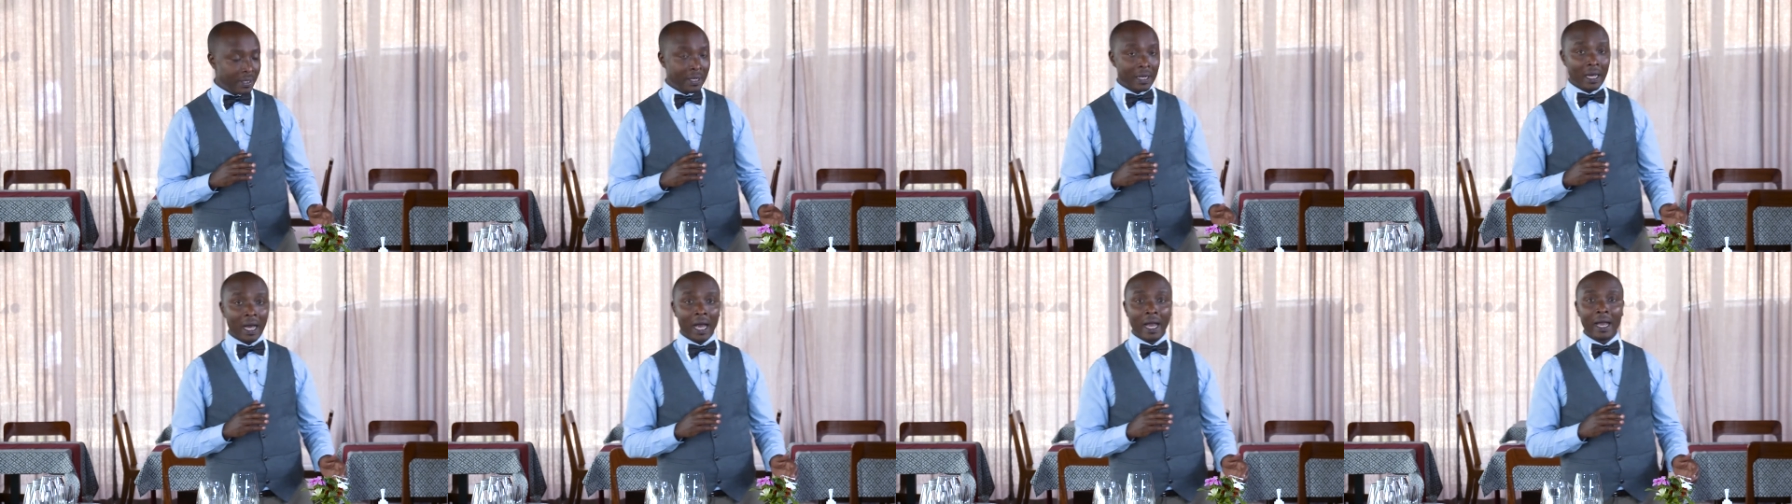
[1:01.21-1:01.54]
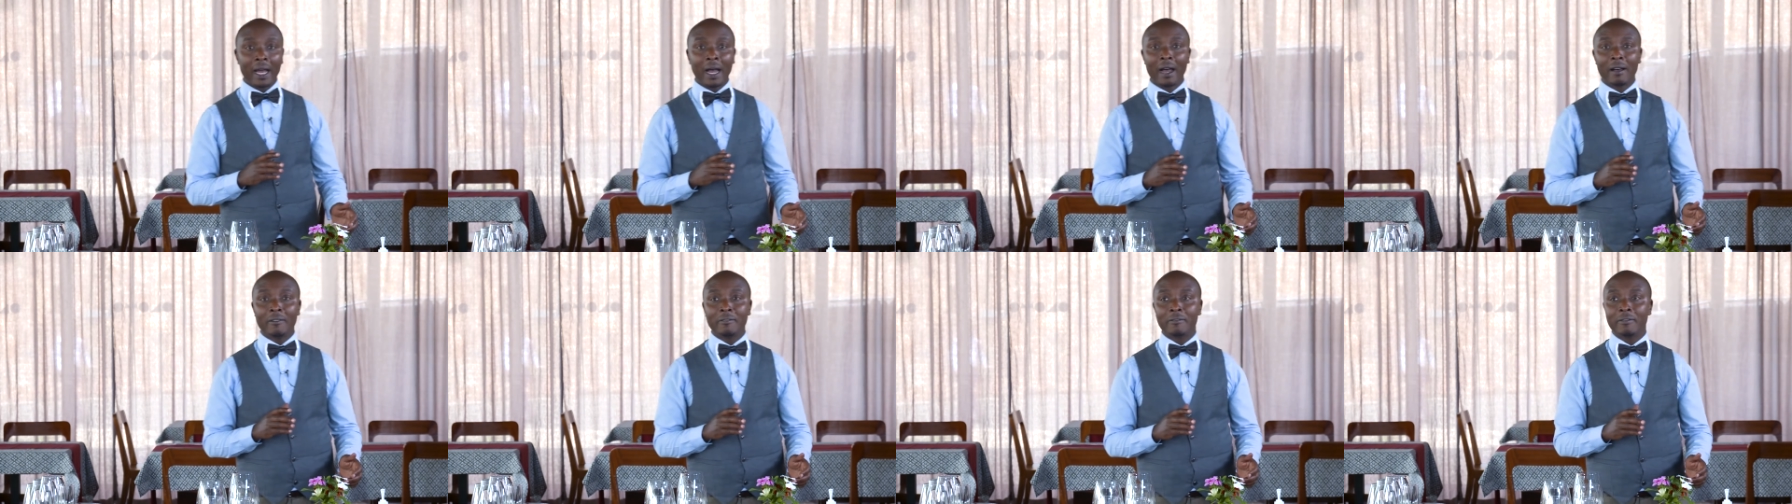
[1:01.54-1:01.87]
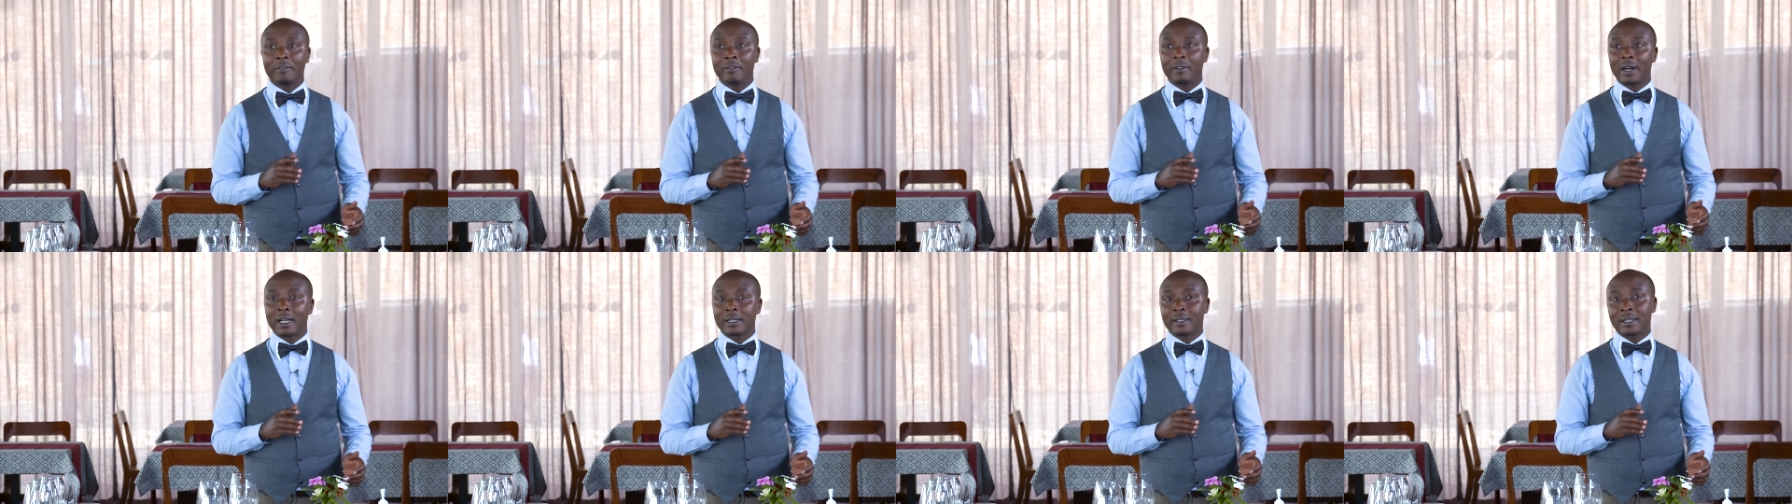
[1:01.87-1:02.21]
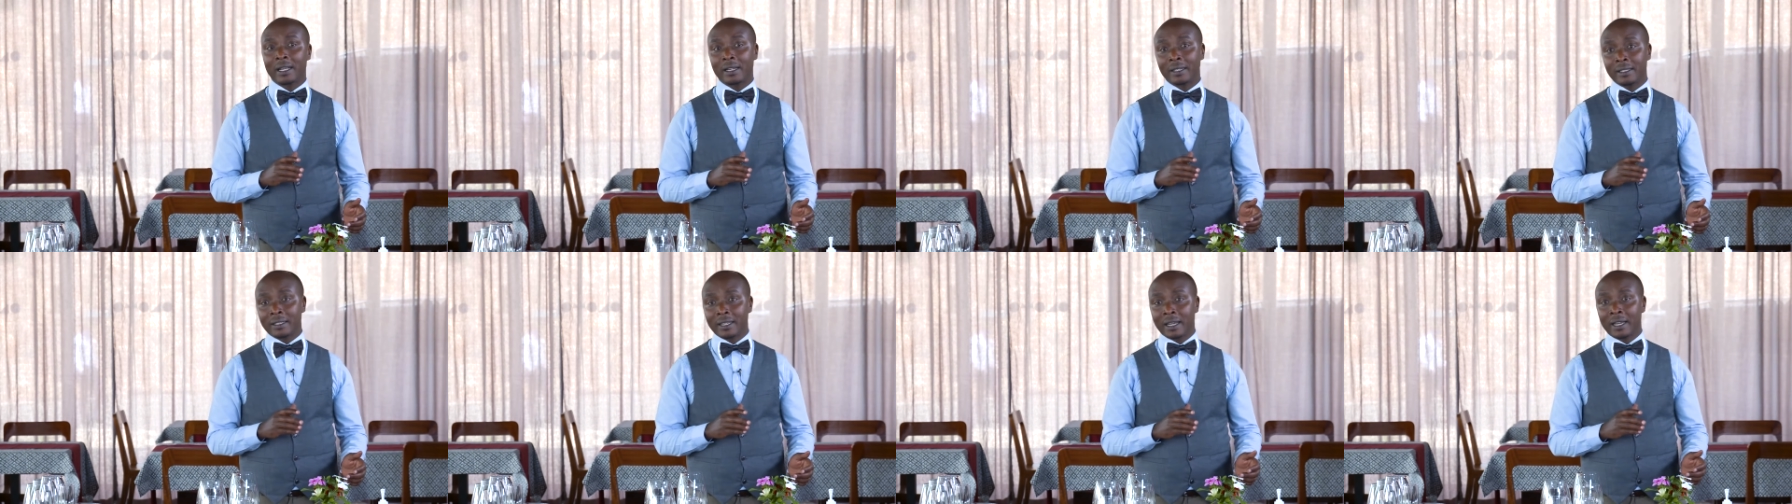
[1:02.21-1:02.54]
I have a
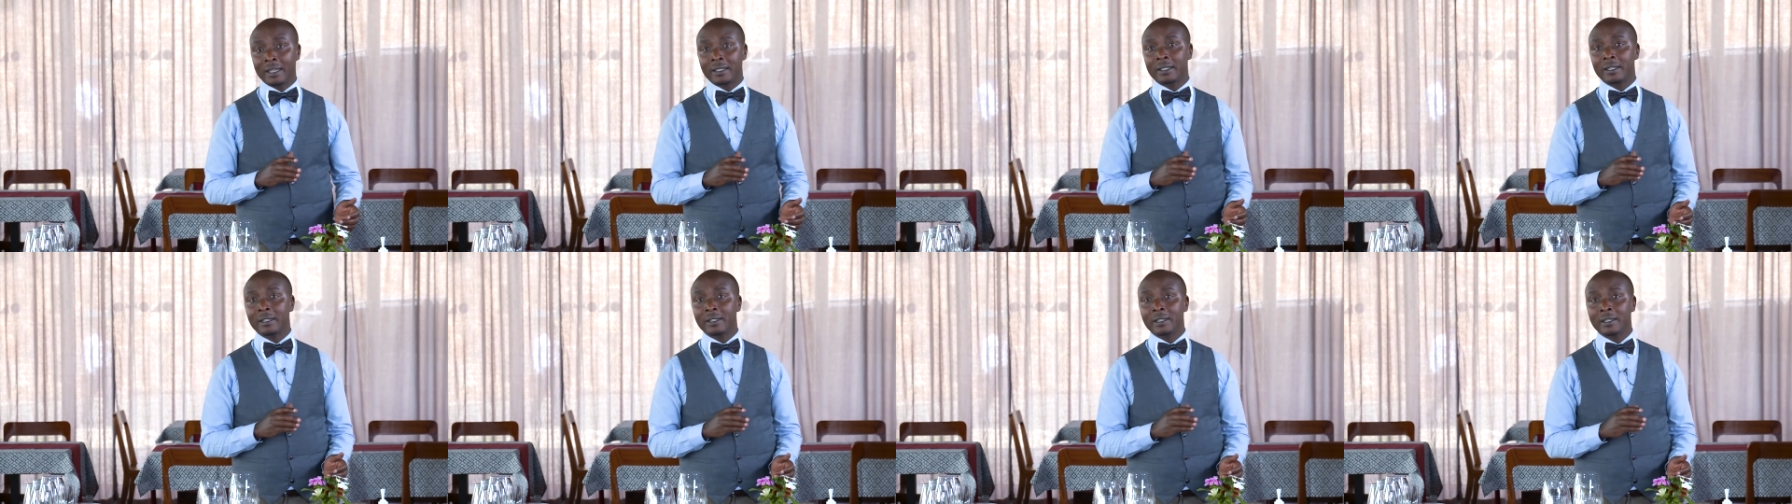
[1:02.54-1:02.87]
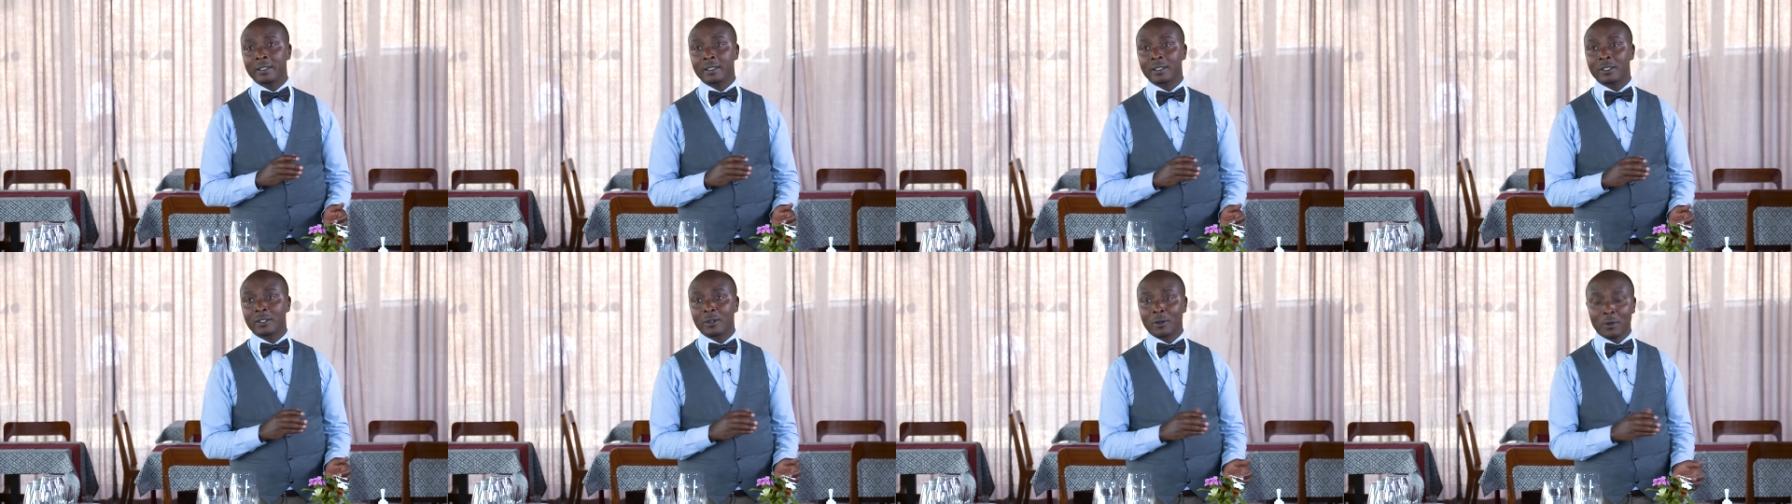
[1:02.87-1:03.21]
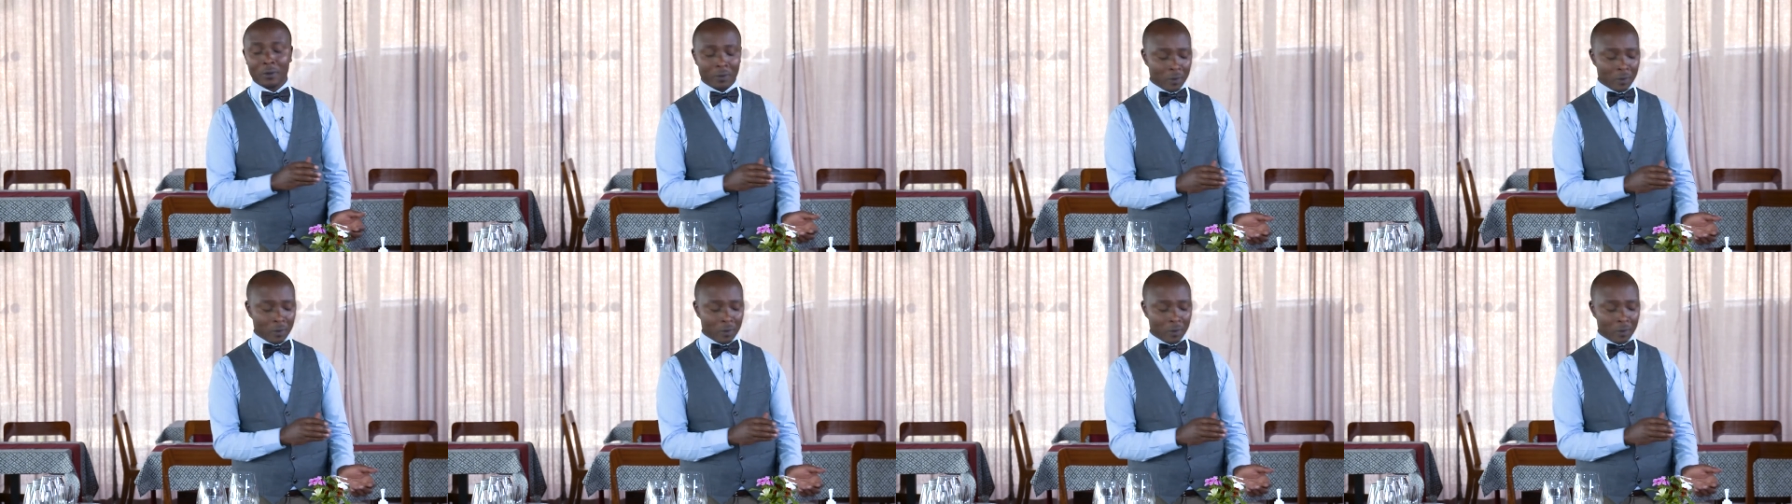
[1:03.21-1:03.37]
sanitizer, so